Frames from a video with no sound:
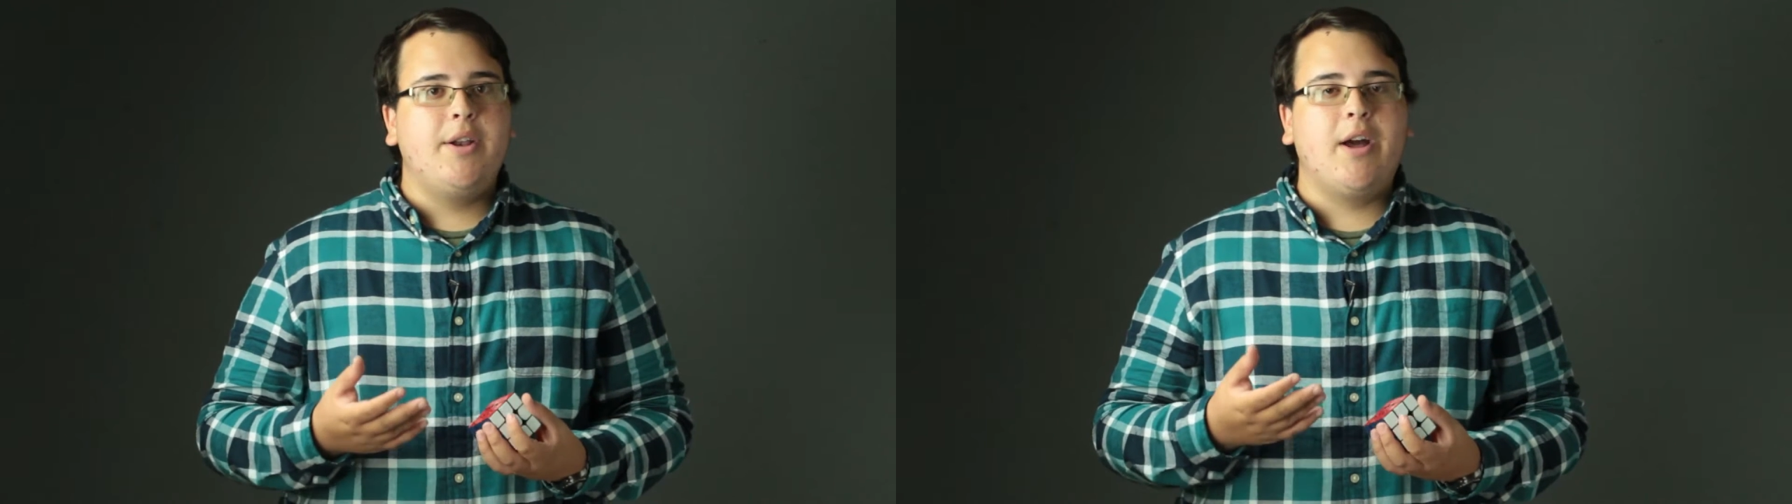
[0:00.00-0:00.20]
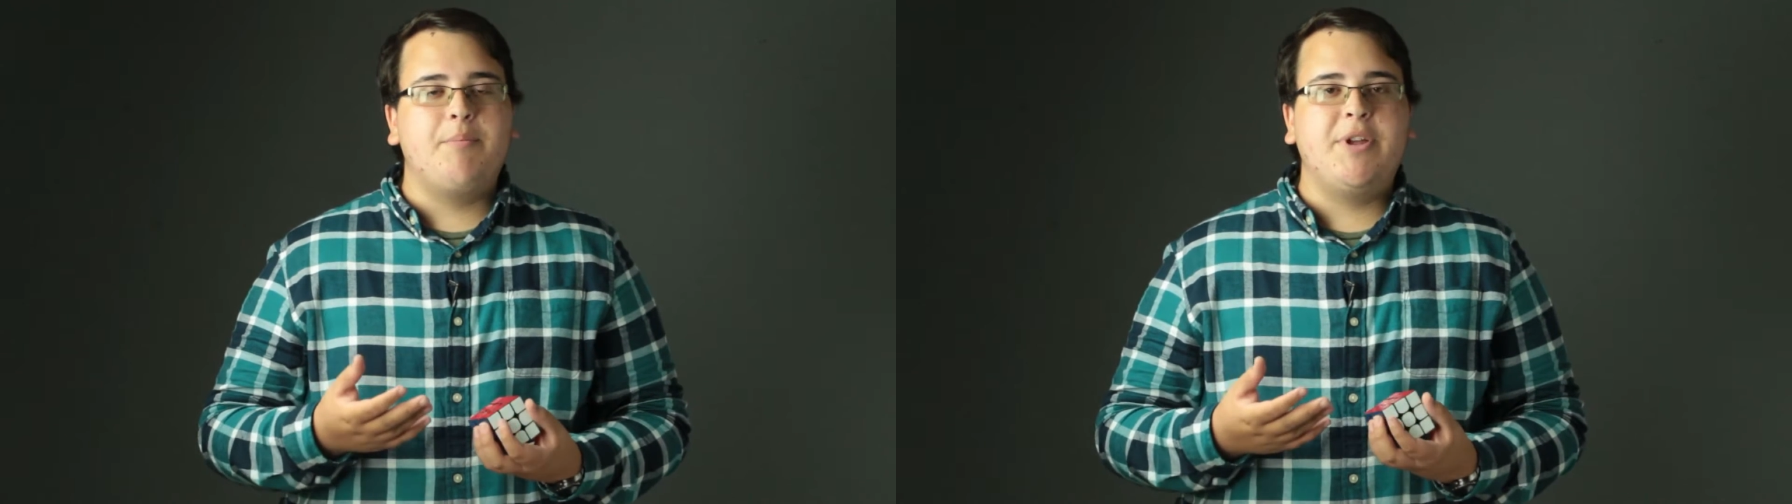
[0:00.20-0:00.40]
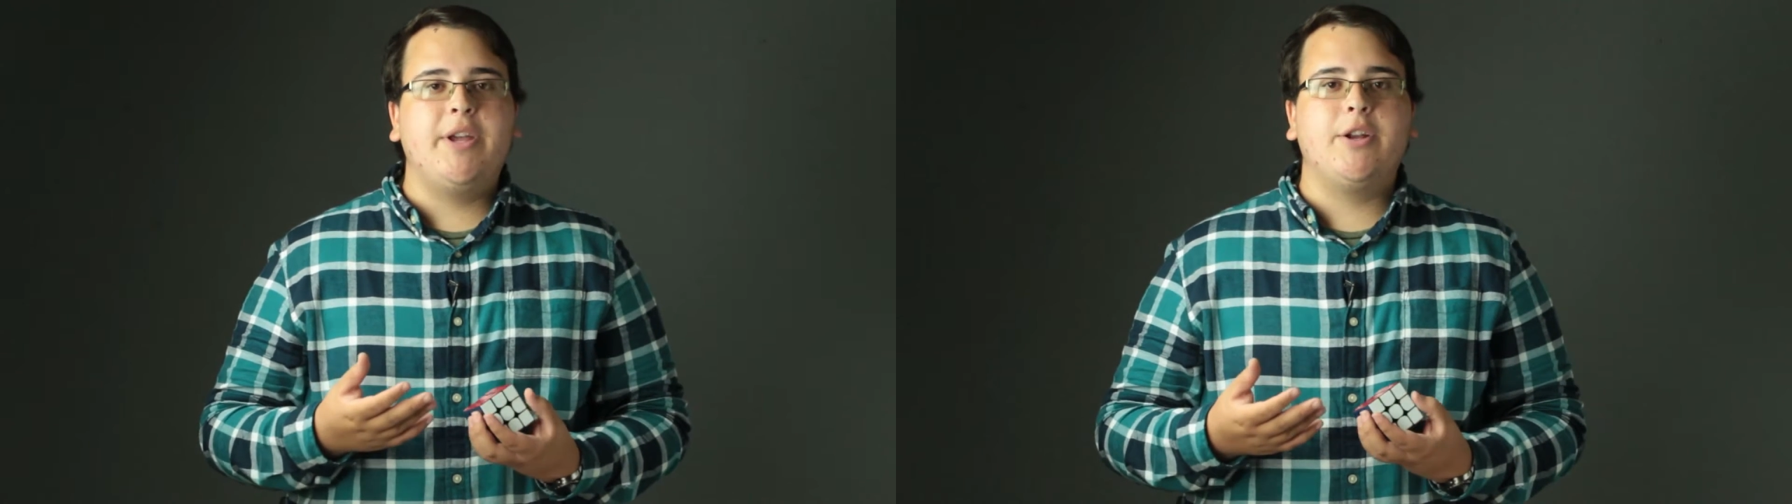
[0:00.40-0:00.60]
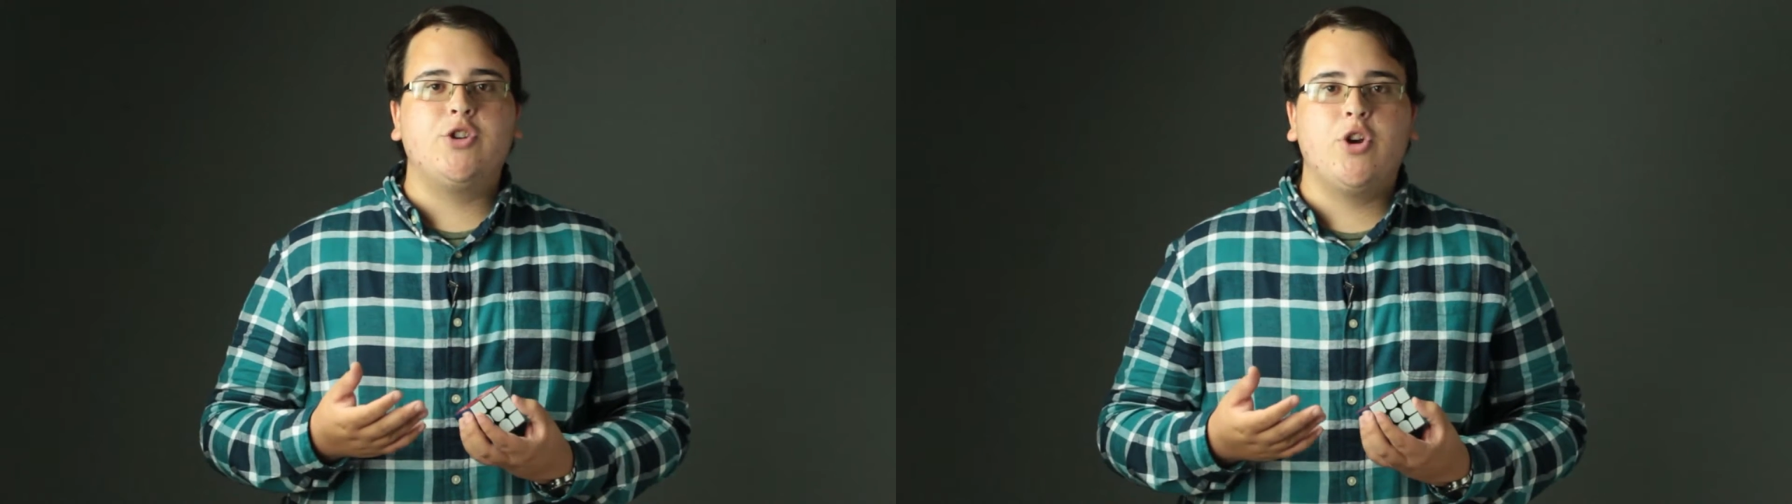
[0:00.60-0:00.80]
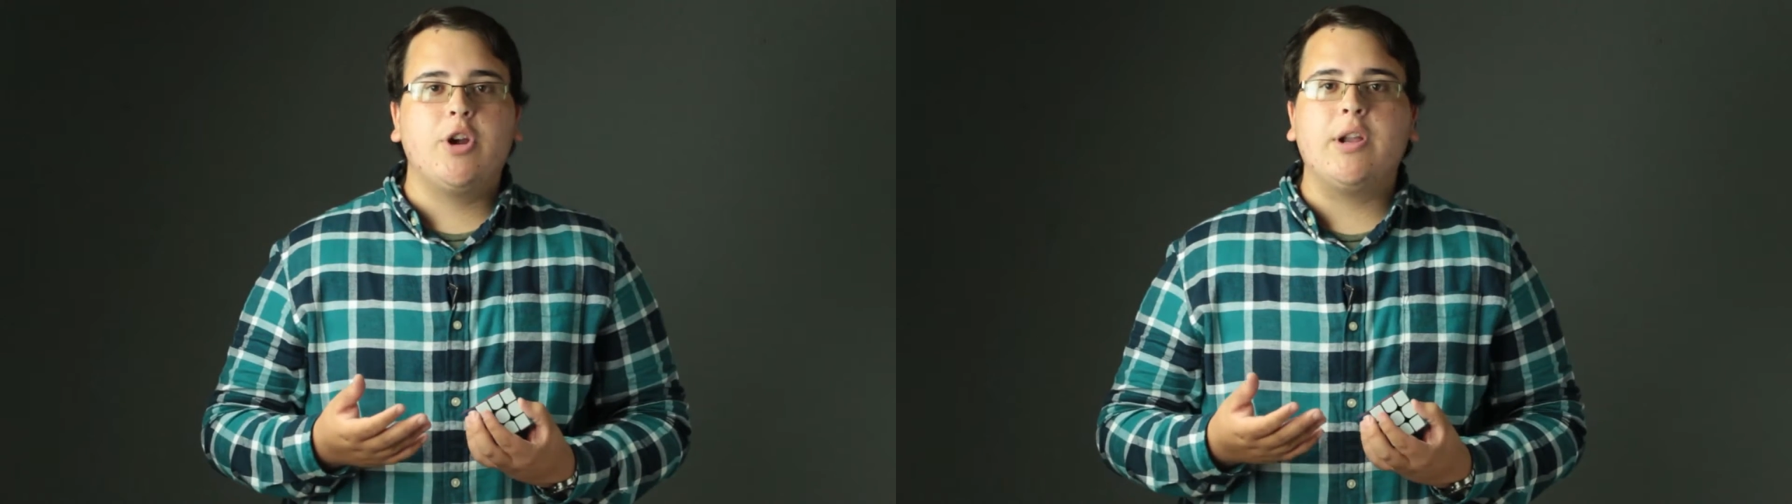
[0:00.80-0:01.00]
not being a
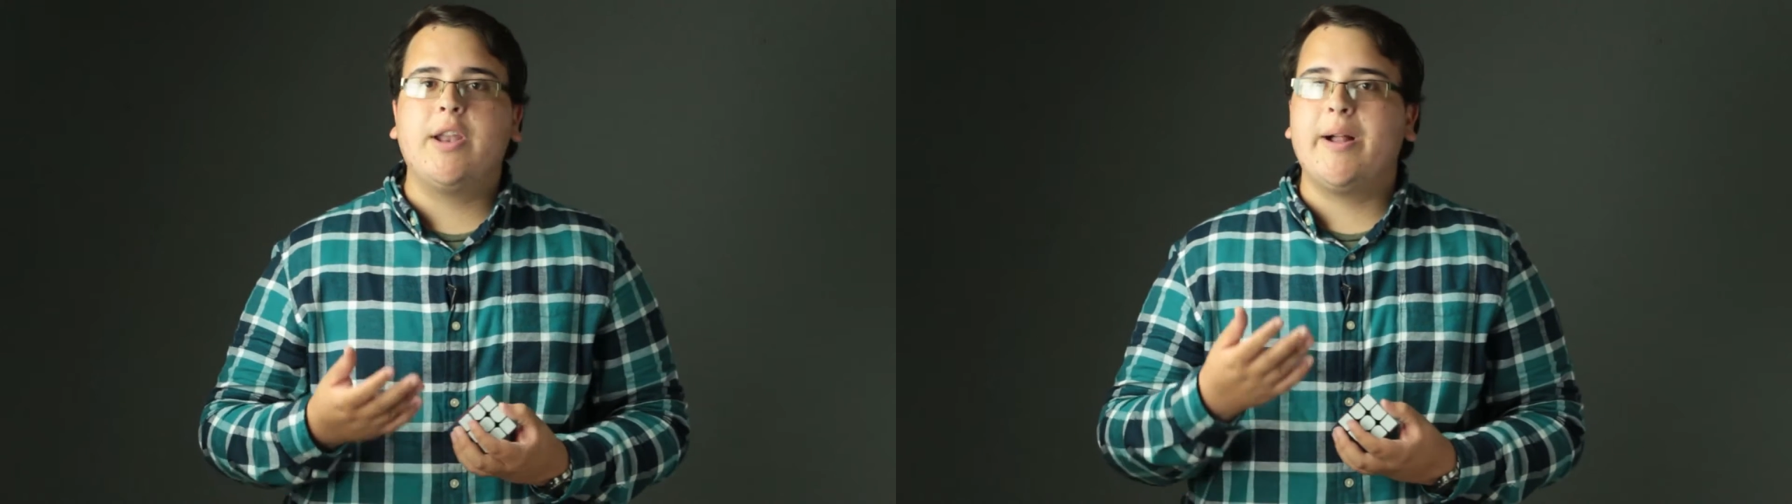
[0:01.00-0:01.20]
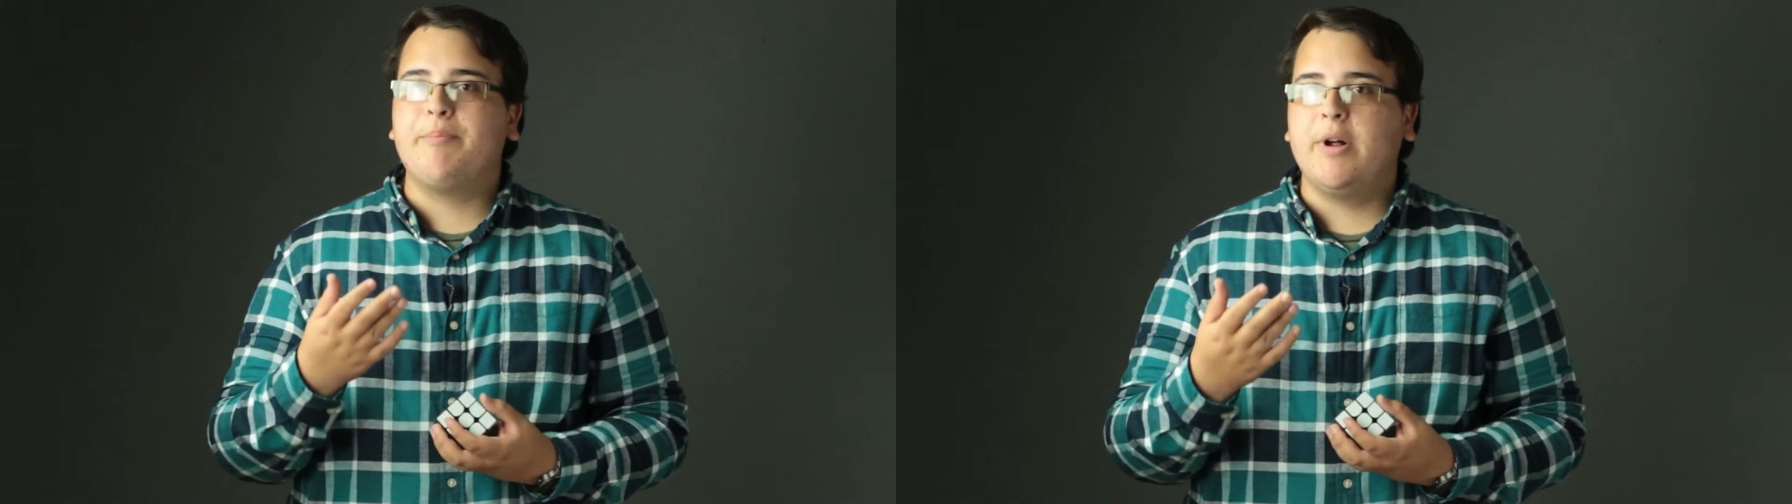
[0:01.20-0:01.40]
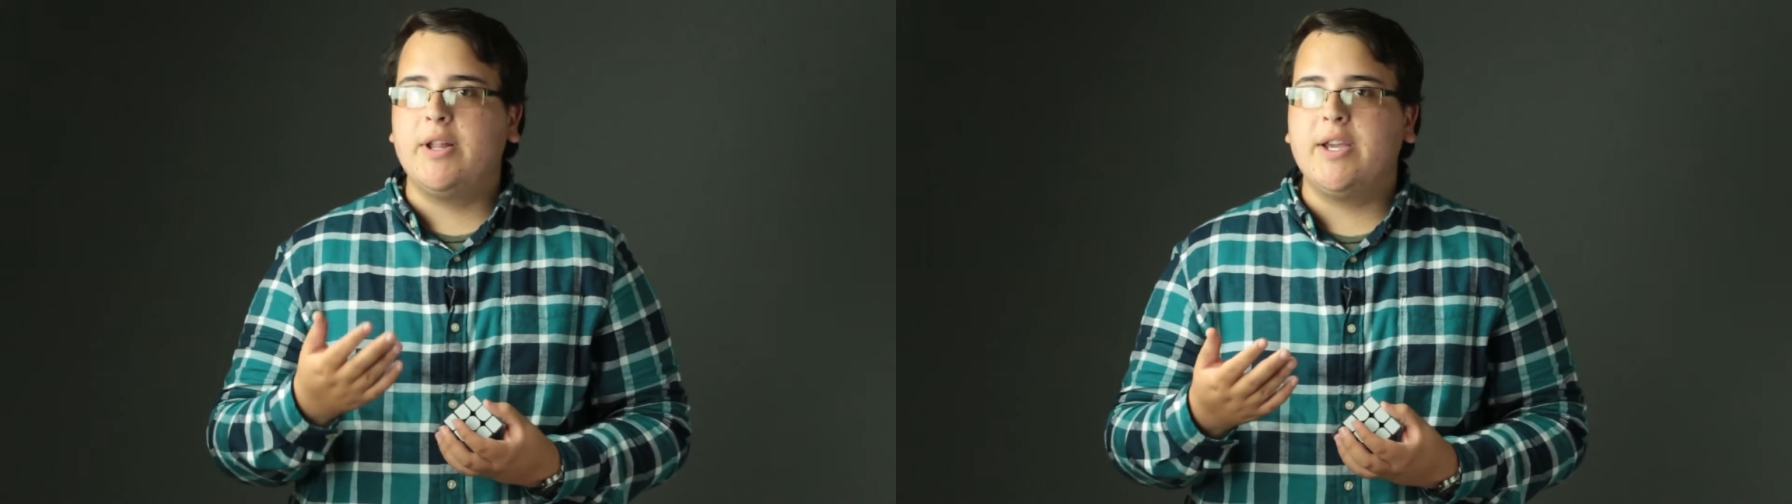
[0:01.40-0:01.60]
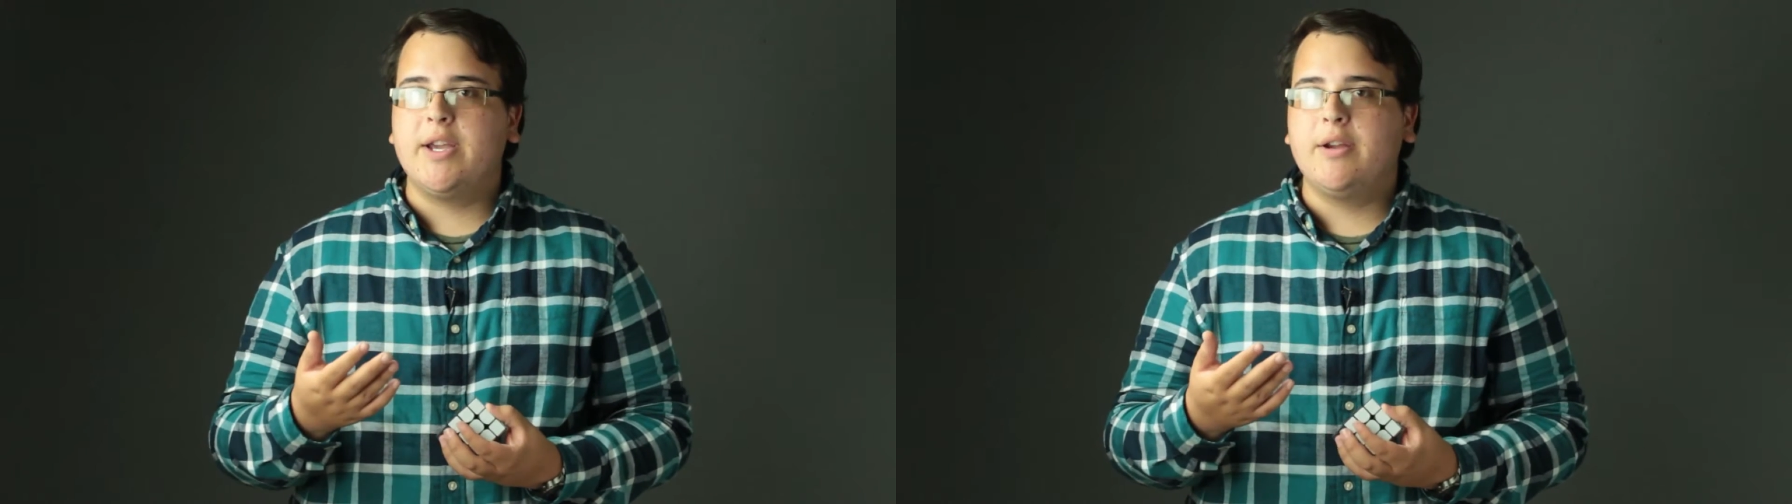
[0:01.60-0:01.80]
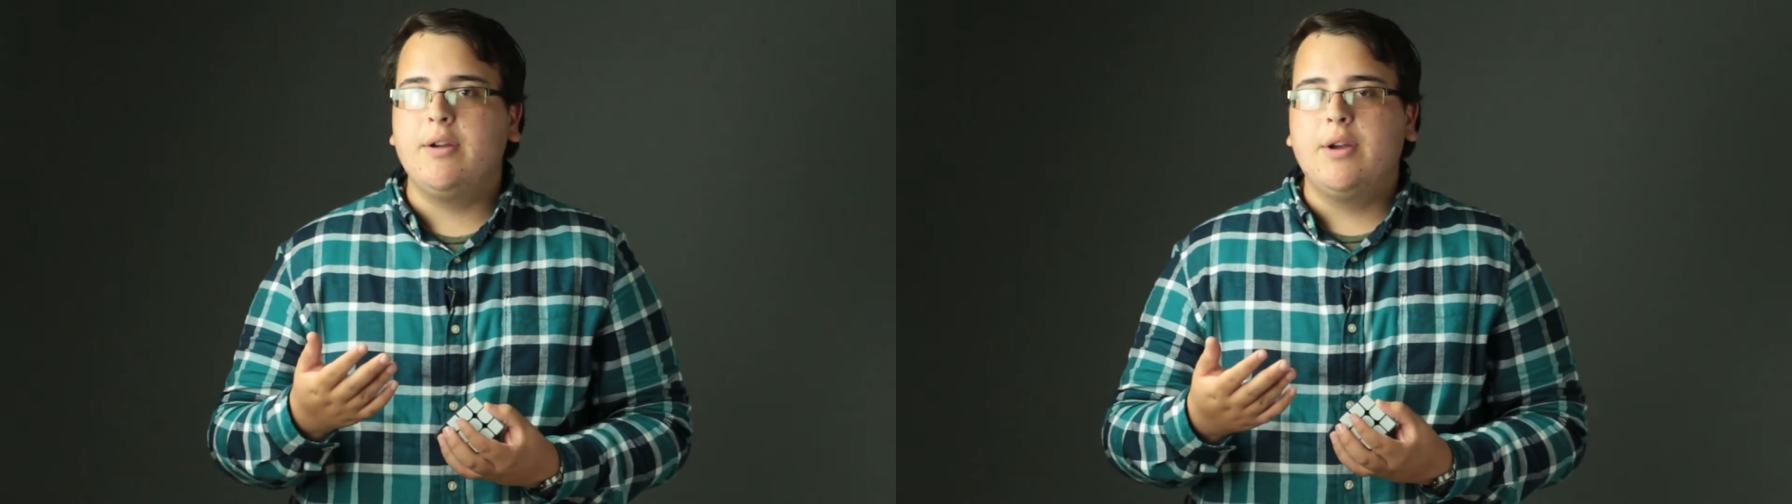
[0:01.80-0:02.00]
jerk, not
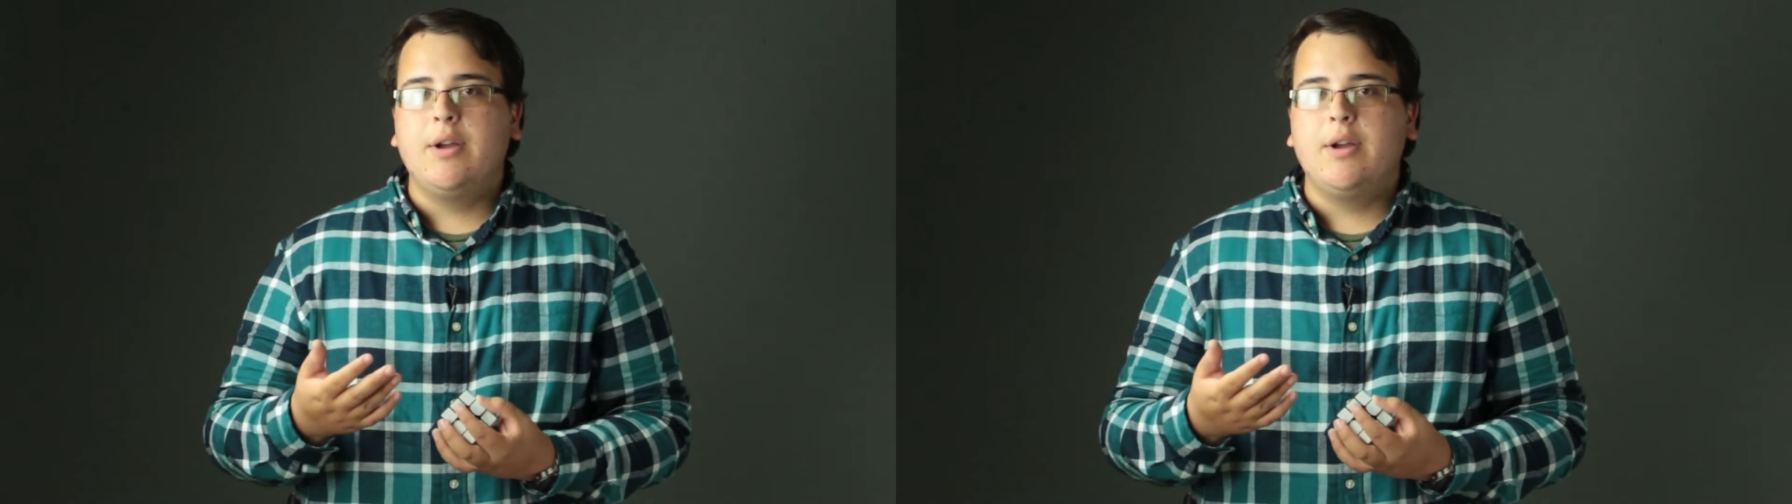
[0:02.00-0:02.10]
bullying.